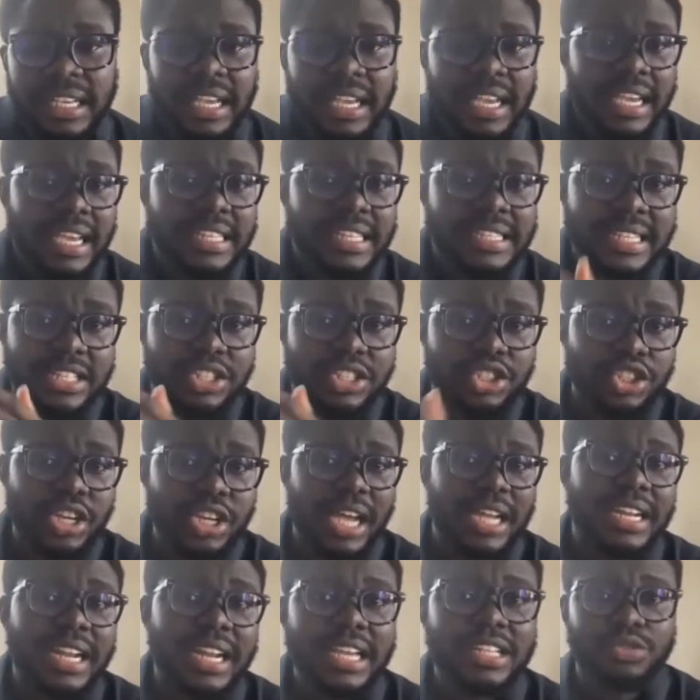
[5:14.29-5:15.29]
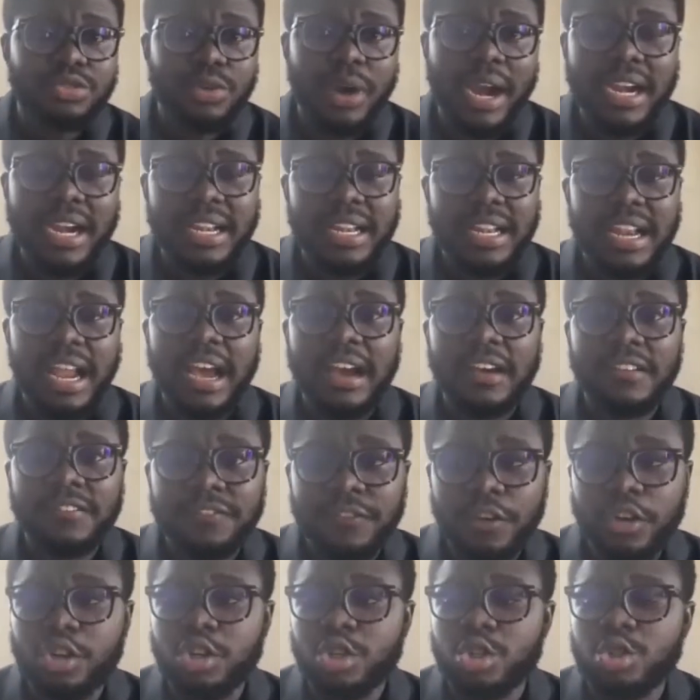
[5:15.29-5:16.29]
it's a challenge right now
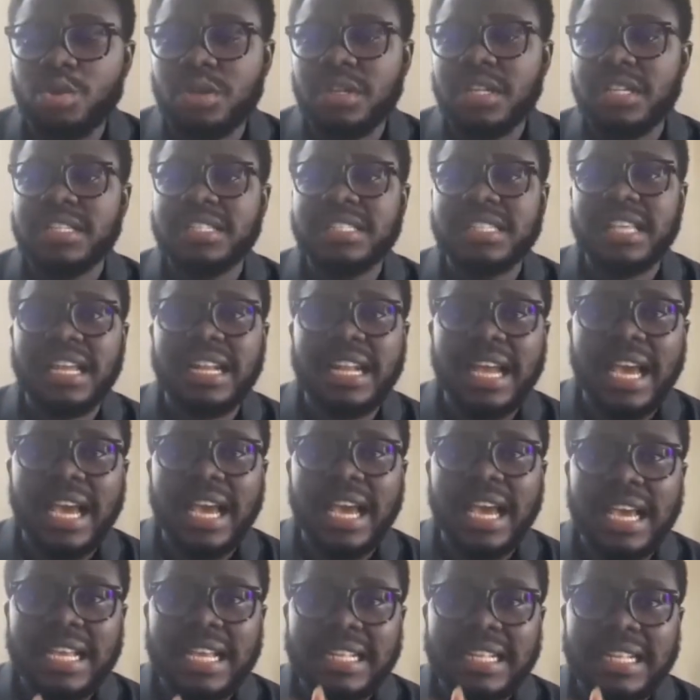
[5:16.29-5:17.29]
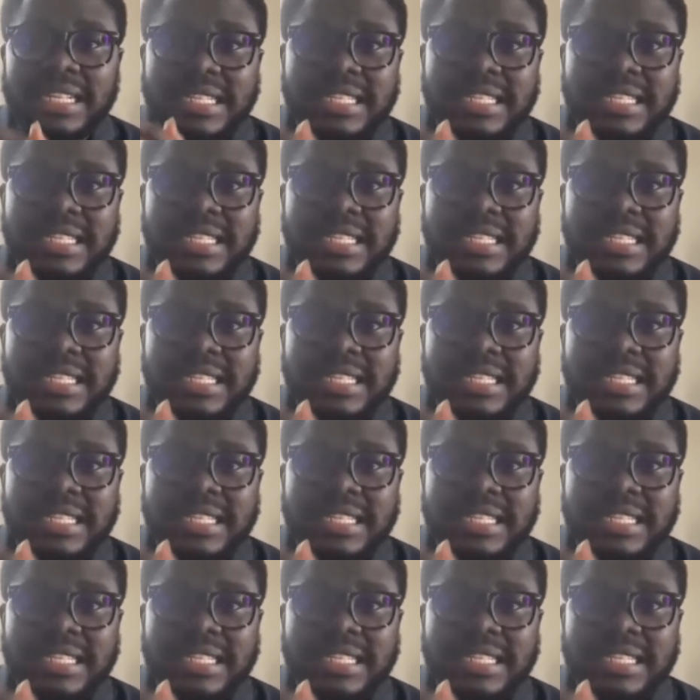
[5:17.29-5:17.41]
for you to understand that it's